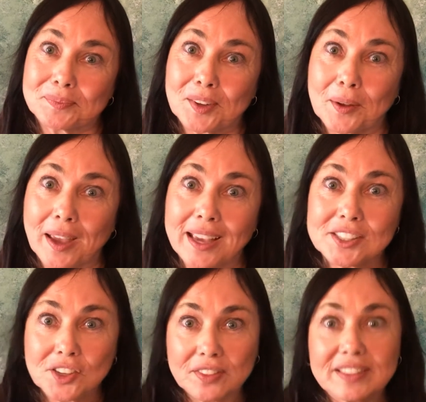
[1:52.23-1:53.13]
Okay,
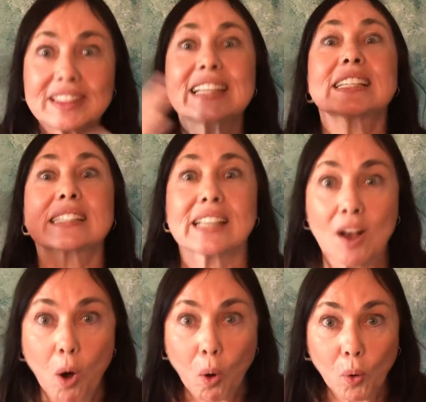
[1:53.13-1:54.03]
so this
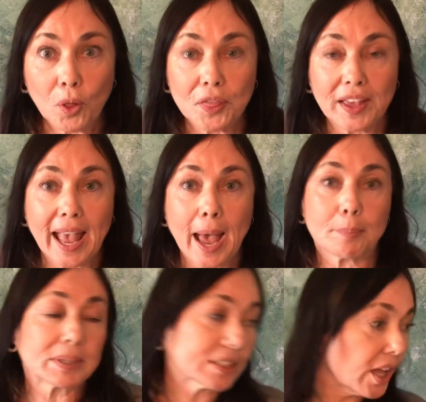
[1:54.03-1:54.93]
whole thing
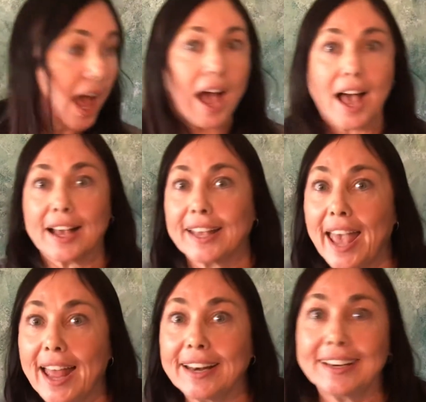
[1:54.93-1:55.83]
happens
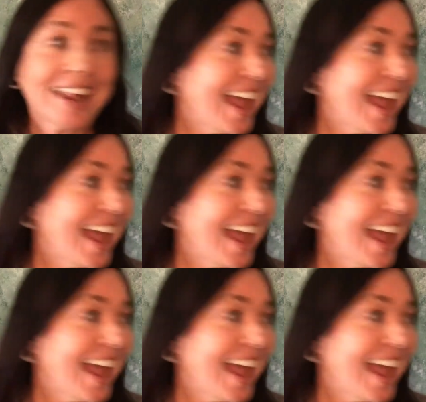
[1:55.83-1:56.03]
again